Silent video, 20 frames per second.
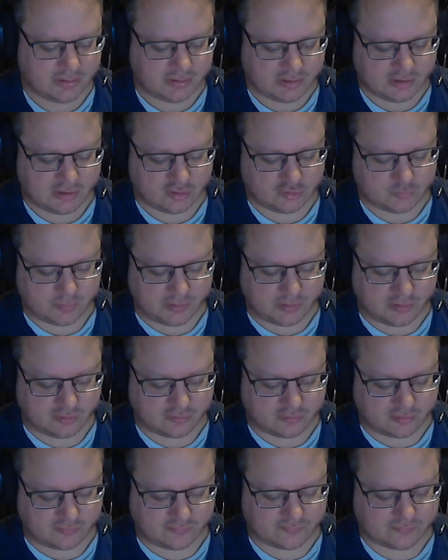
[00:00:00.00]
experience
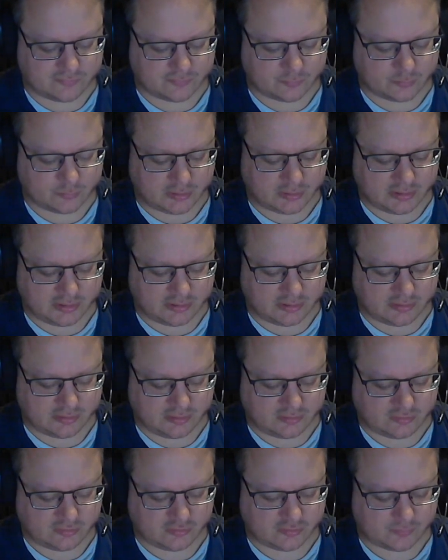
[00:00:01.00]
of what it
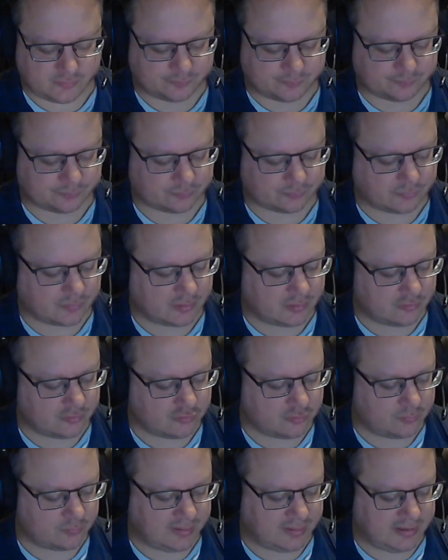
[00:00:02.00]
is
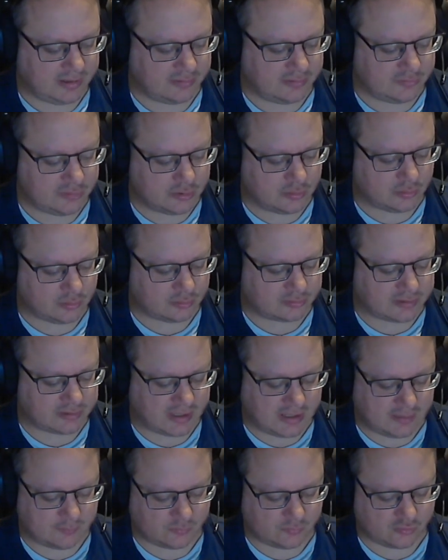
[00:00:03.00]
to play the old
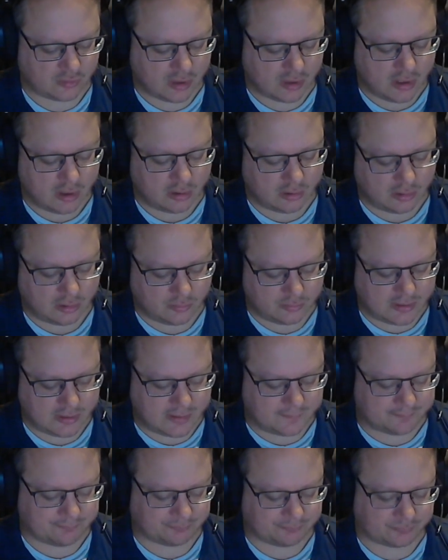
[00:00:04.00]
games. Oh yeah,
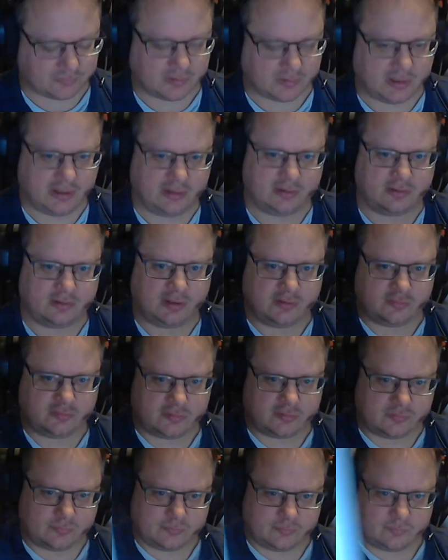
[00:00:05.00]
and as